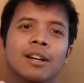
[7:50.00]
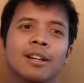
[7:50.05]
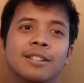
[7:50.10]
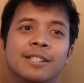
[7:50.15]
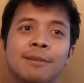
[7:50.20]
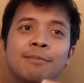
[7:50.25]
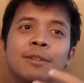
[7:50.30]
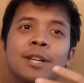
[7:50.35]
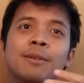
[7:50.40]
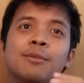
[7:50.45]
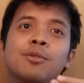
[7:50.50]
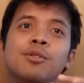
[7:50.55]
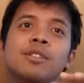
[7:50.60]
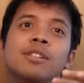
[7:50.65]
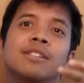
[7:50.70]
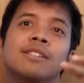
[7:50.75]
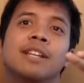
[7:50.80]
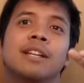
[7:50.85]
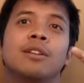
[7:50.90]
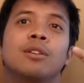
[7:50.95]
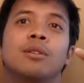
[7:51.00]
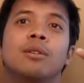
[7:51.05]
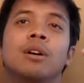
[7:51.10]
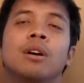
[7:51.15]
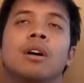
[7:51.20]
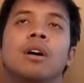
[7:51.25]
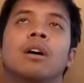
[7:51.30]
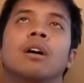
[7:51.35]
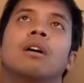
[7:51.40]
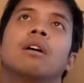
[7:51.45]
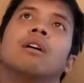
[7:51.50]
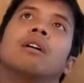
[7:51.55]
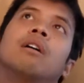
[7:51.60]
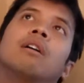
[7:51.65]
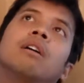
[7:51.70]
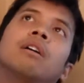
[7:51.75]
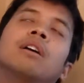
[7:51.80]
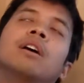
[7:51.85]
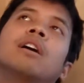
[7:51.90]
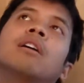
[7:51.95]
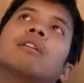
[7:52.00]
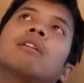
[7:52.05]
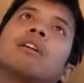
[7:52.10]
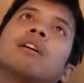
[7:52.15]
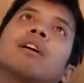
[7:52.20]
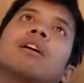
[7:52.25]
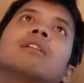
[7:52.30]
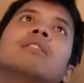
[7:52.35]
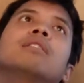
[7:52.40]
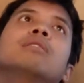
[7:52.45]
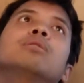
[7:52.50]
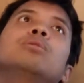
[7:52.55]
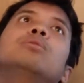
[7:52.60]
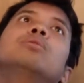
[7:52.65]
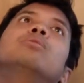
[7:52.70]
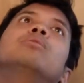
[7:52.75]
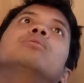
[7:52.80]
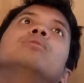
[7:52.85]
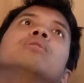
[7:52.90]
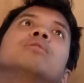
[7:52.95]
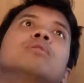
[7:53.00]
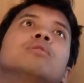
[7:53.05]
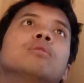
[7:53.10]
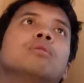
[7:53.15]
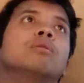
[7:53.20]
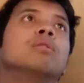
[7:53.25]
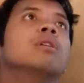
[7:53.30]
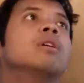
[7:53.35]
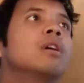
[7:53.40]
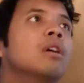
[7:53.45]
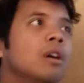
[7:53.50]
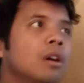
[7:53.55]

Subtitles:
Sometimes you just tend to, I'll lose to